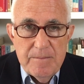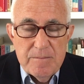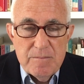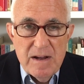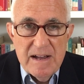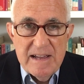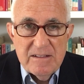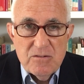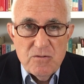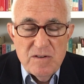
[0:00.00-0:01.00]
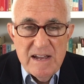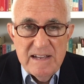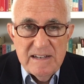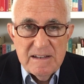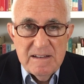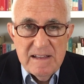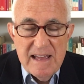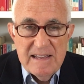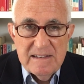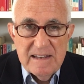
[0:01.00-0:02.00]
by creating
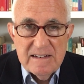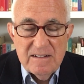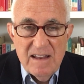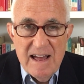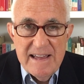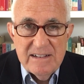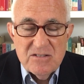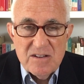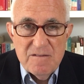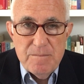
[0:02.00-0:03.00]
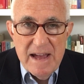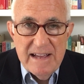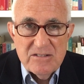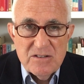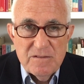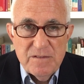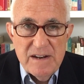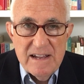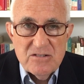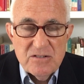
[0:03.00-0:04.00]
a, an alliance of banks and
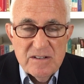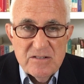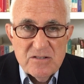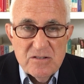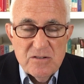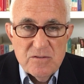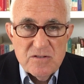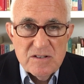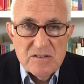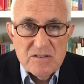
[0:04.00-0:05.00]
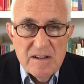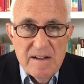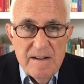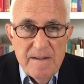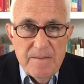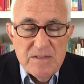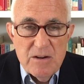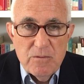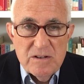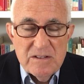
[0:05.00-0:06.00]
financial institutions
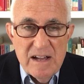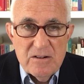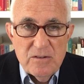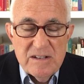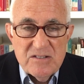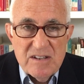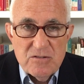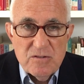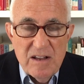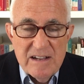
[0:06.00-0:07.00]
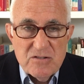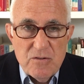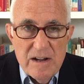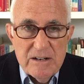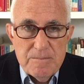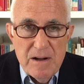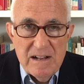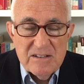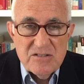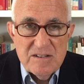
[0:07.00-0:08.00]
that would not only centralize credit
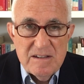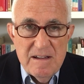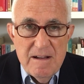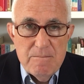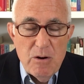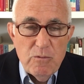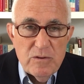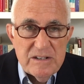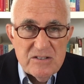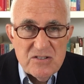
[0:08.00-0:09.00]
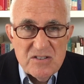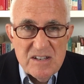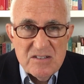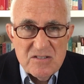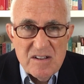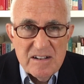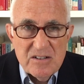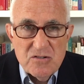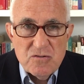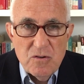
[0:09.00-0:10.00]
policy, but would insist on
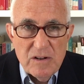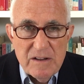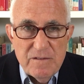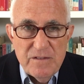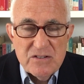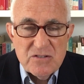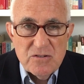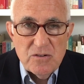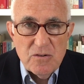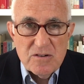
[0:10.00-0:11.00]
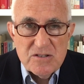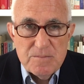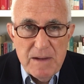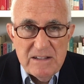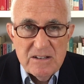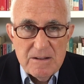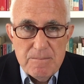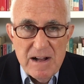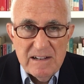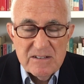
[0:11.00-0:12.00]
controlling fiscal or spending
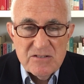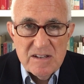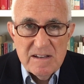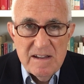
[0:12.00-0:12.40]
policy.